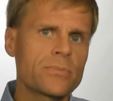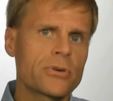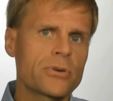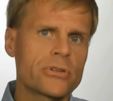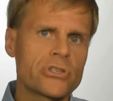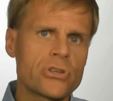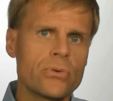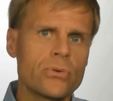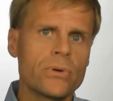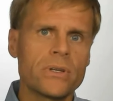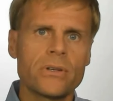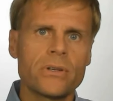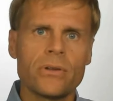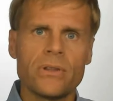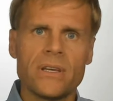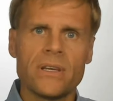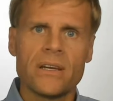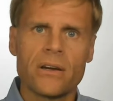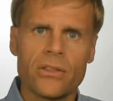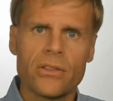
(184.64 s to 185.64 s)
pursuant to
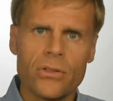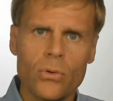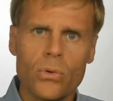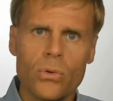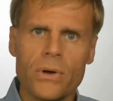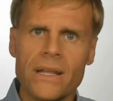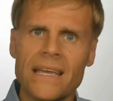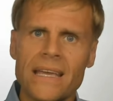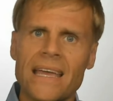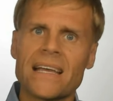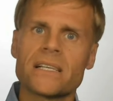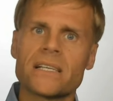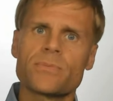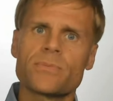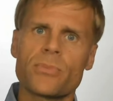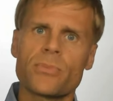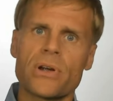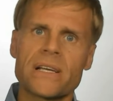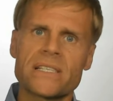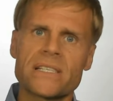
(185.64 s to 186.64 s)
the authority
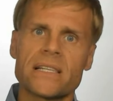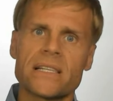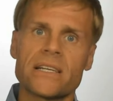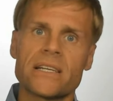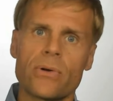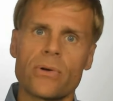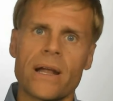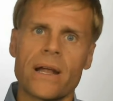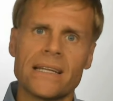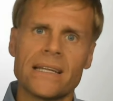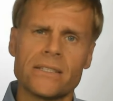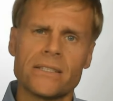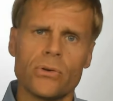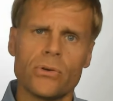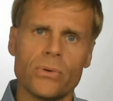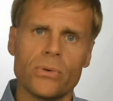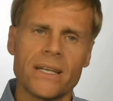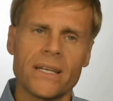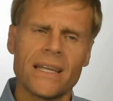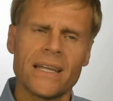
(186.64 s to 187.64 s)
expressly granted
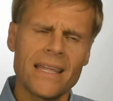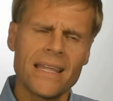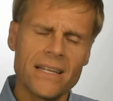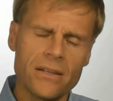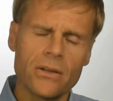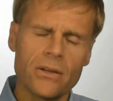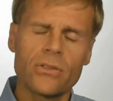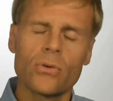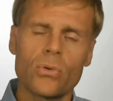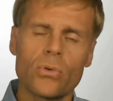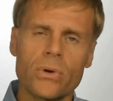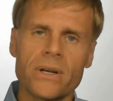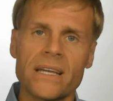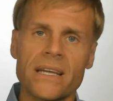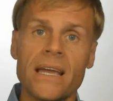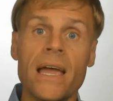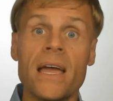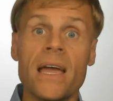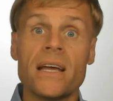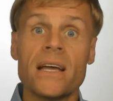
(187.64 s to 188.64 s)
to it, and that
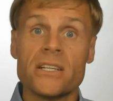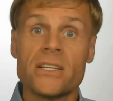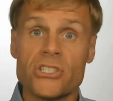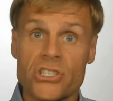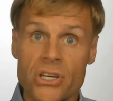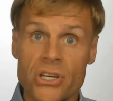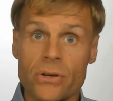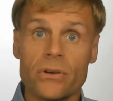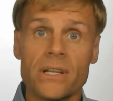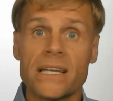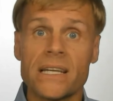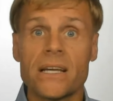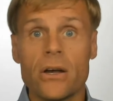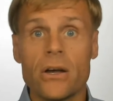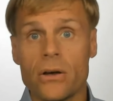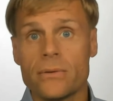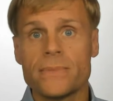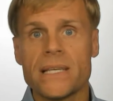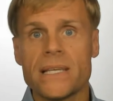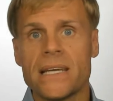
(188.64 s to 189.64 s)
authority generally
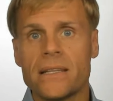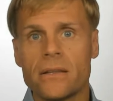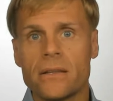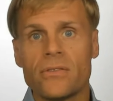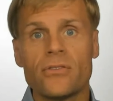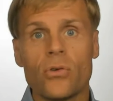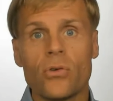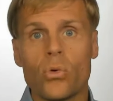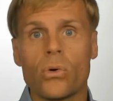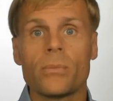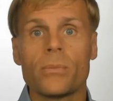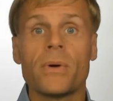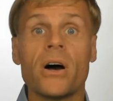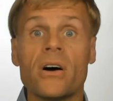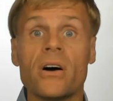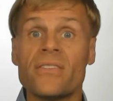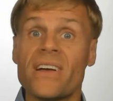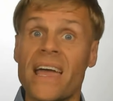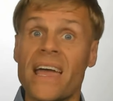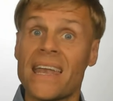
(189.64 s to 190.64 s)
comes in the form
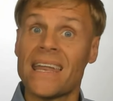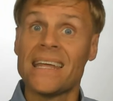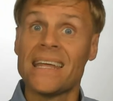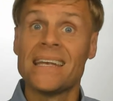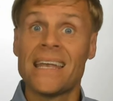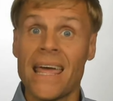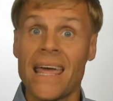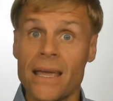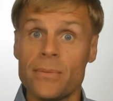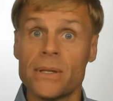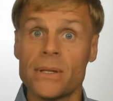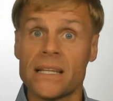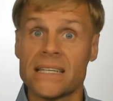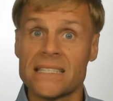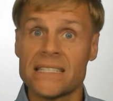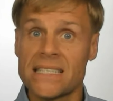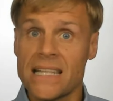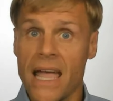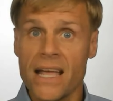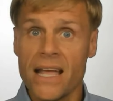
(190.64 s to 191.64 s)
of an
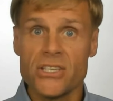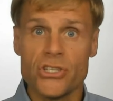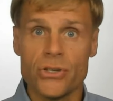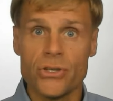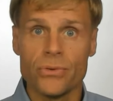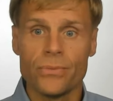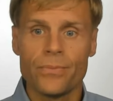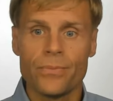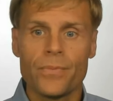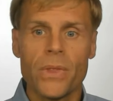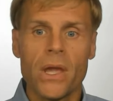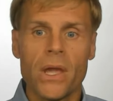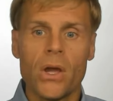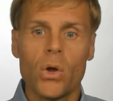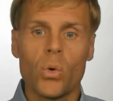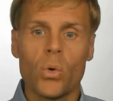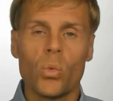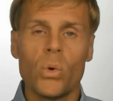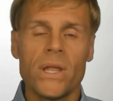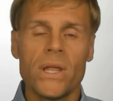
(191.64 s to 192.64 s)
enabling statute.
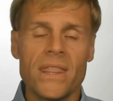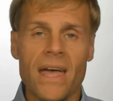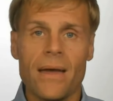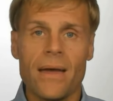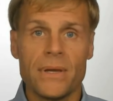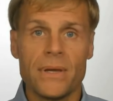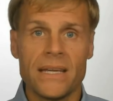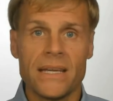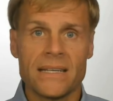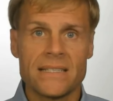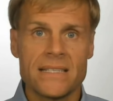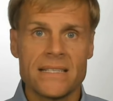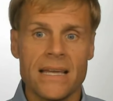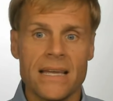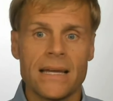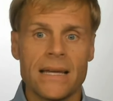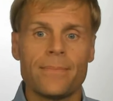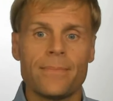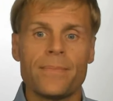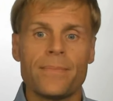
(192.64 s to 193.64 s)
With that being
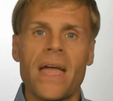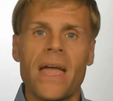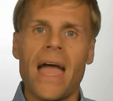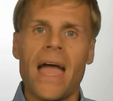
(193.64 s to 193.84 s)
said,